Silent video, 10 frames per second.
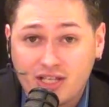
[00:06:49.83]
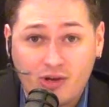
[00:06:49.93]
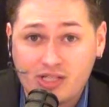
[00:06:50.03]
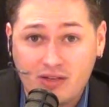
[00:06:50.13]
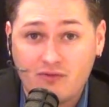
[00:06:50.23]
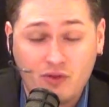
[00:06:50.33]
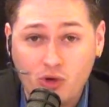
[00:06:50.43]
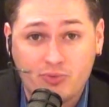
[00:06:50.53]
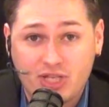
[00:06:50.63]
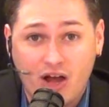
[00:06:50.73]
who doesn't even view
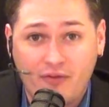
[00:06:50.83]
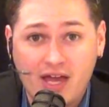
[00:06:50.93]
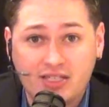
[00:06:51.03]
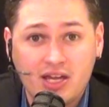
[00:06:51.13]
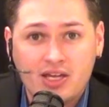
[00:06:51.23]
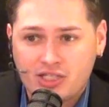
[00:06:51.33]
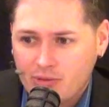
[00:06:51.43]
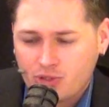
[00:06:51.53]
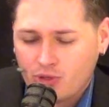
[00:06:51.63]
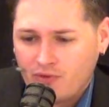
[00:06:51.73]
himself as
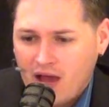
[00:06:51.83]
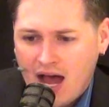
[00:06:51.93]
some sort of